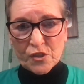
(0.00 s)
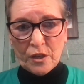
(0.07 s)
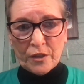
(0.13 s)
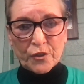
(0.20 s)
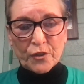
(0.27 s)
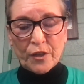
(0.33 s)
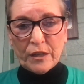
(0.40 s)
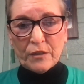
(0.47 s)

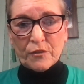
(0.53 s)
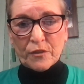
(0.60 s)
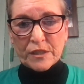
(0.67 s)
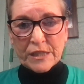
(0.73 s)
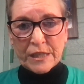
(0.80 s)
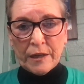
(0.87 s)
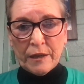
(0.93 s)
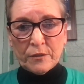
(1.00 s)
underneath the
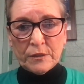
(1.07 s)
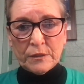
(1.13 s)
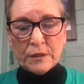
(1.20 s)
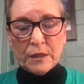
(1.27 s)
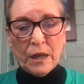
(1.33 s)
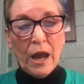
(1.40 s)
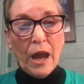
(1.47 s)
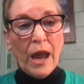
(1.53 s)
town,
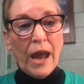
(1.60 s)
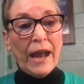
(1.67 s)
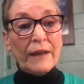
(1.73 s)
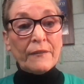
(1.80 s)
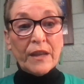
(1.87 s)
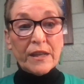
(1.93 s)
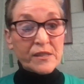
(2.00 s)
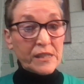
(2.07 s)

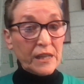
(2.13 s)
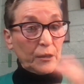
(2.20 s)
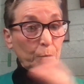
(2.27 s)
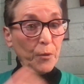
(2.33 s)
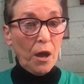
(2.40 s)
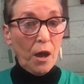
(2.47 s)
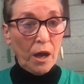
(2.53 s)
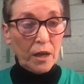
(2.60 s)
and they set up
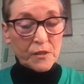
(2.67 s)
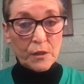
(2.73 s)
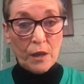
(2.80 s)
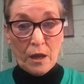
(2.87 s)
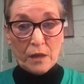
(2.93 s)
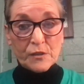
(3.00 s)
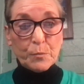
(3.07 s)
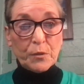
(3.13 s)
a
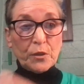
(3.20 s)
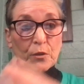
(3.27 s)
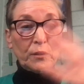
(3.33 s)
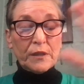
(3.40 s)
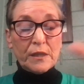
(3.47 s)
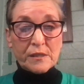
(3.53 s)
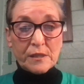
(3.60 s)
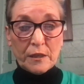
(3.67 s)
hospital, and
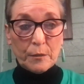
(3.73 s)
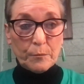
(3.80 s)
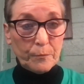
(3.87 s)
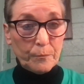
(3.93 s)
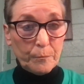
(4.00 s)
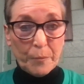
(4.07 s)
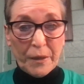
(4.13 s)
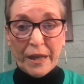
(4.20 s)
they set up
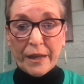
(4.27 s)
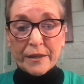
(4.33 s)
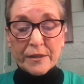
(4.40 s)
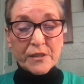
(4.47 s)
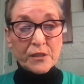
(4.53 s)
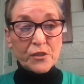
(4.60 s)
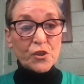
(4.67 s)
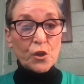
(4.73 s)
beds.
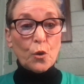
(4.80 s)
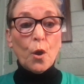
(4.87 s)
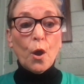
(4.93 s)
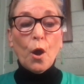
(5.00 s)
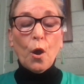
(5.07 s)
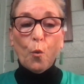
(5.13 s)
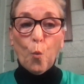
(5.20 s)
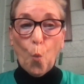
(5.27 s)
And so
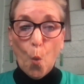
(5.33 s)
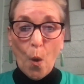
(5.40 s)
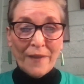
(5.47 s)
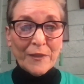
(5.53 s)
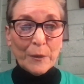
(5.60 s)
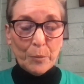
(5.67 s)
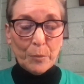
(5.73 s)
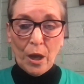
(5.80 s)
when
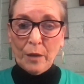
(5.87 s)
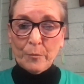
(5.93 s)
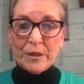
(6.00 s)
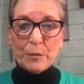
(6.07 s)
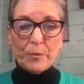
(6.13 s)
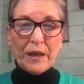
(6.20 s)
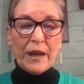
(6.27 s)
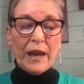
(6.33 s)
the bombing
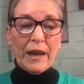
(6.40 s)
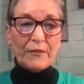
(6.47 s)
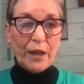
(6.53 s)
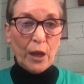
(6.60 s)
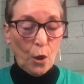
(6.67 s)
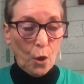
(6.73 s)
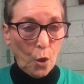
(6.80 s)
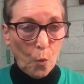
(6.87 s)
began, they
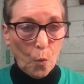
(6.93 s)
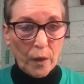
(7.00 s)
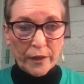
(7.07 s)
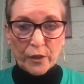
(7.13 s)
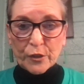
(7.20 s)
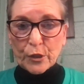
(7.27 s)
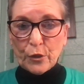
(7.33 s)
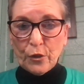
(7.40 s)
all went
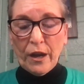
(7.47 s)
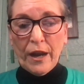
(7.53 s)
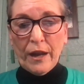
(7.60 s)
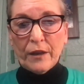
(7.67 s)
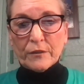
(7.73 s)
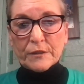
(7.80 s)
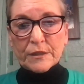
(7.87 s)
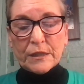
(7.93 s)

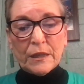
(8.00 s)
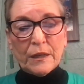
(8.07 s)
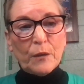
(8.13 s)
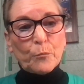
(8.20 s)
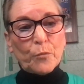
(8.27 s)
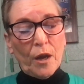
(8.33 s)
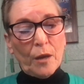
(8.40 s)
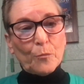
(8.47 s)
underground.
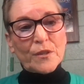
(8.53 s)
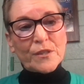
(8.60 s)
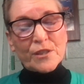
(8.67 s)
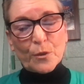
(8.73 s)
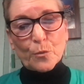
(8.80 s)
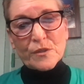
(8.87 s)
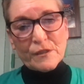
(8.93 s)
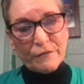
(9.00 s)
Problem was, there
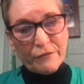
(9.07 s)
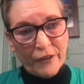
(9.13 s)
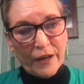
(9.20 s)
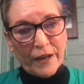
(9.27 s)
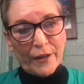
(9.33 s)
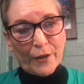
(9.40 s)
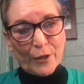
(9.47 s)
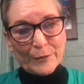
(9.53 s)
was a
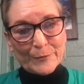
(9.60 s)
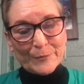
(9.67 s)
fire,